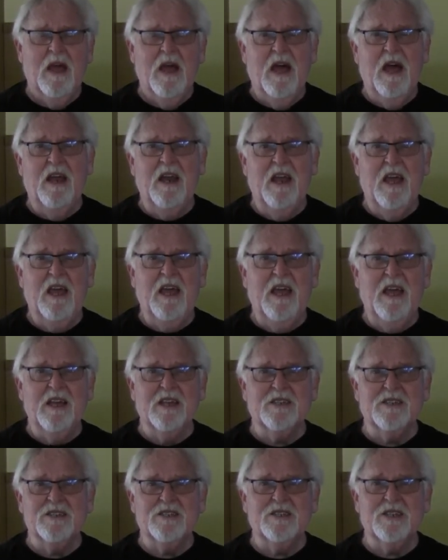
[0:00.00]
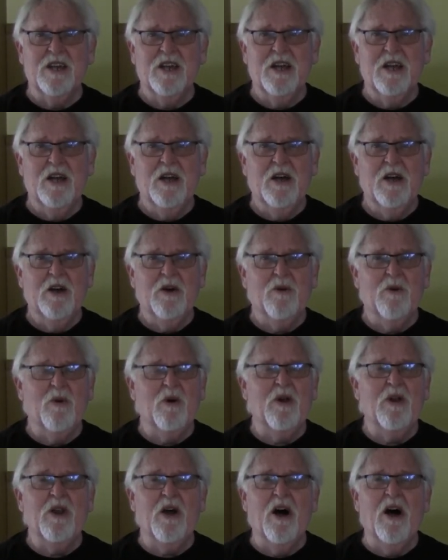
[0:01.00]
And he is
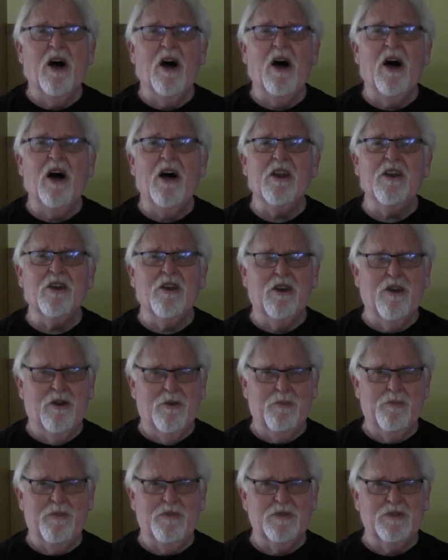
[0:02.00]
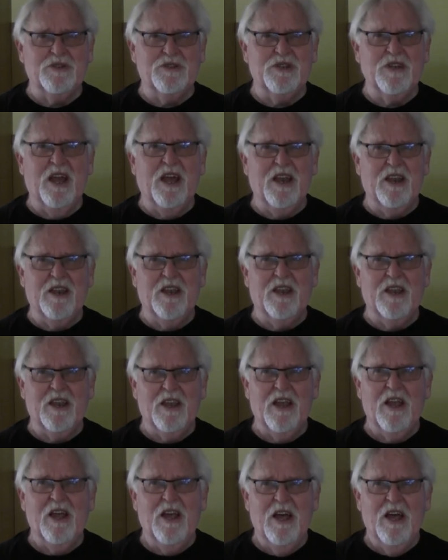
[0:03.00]
100%
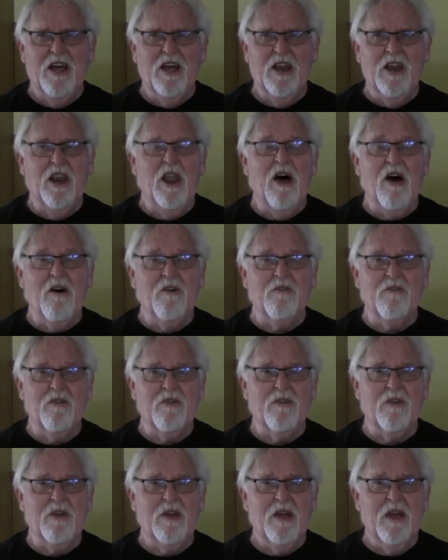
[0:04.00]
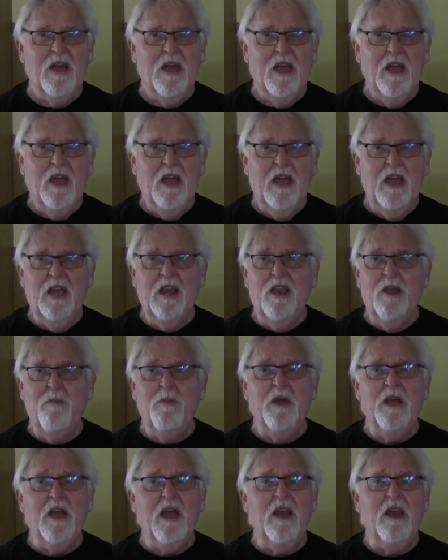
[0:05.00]
love. In the
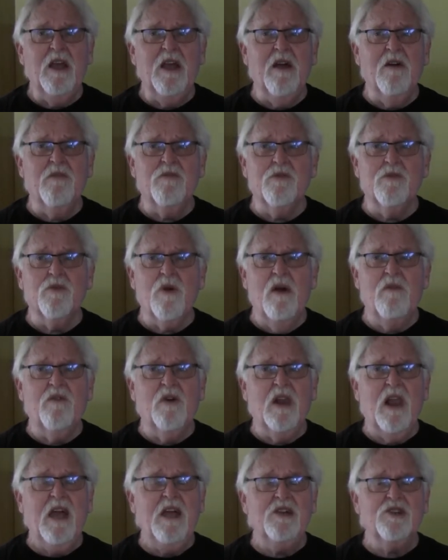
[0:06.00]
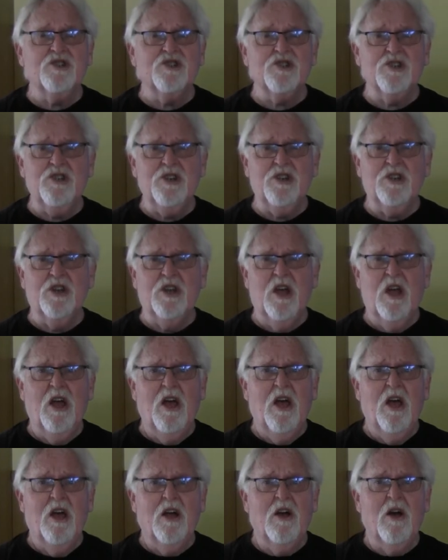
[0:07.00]
beginning of the revelation,
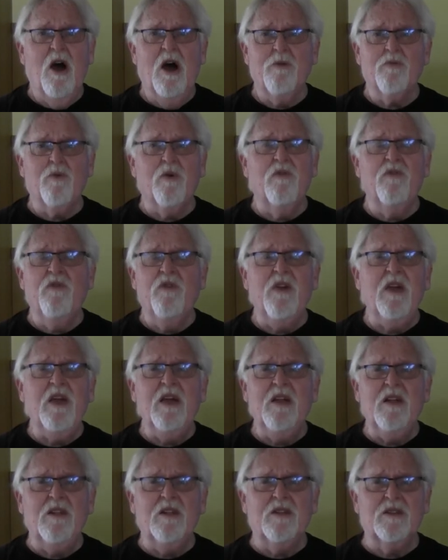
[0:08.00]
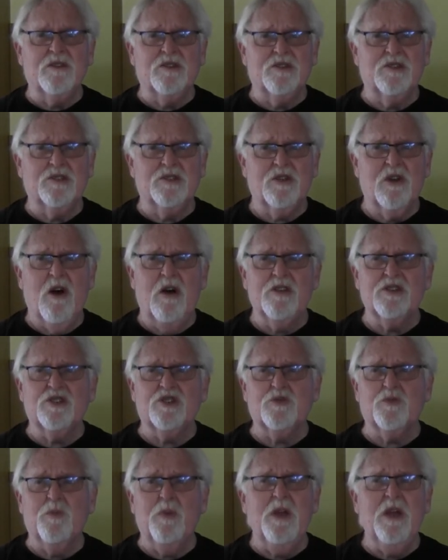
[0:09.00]
God reveals, God
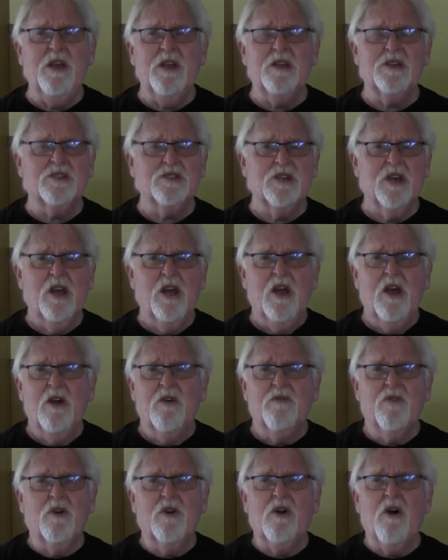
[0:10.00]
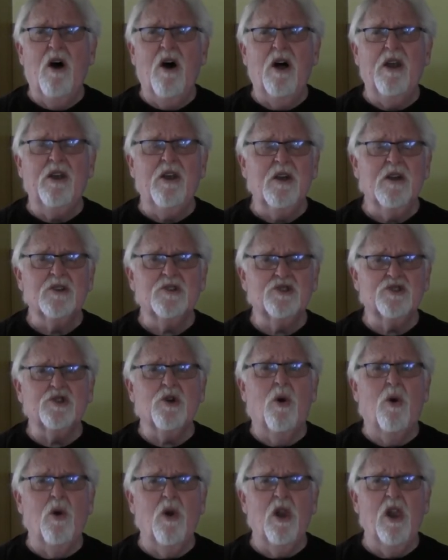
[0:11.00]
speaks, for God
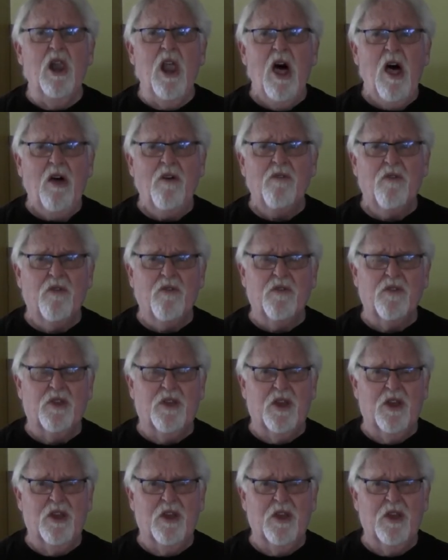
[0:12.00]
so loved